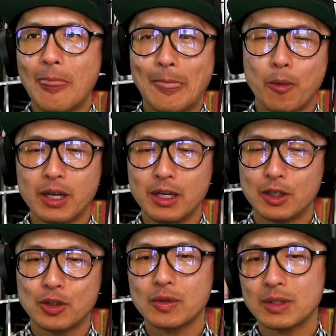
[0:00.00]
One
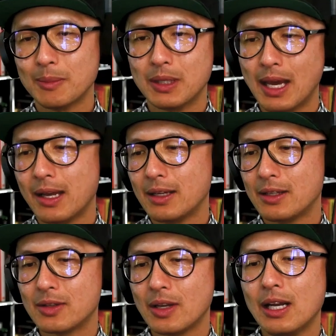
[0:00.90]
additional tip to that
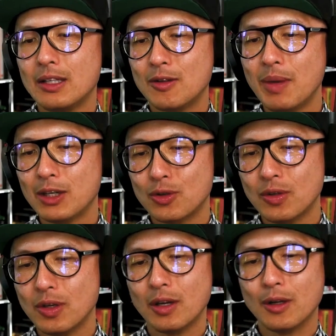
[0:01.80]
is to make sure you
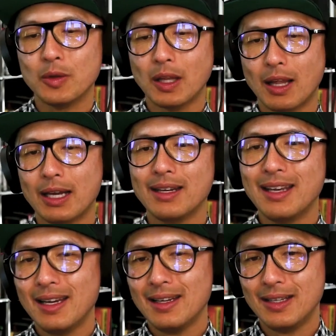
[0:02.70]
include the line,
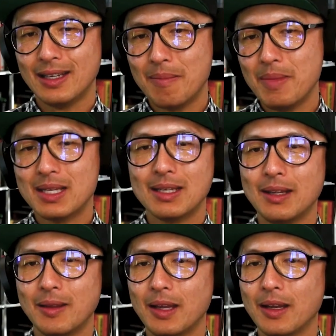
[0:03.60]
did I miss
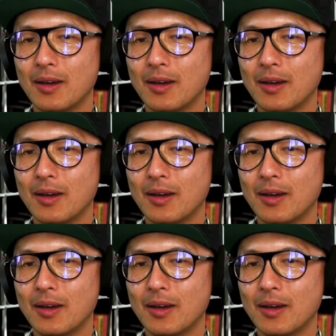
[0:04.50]
anything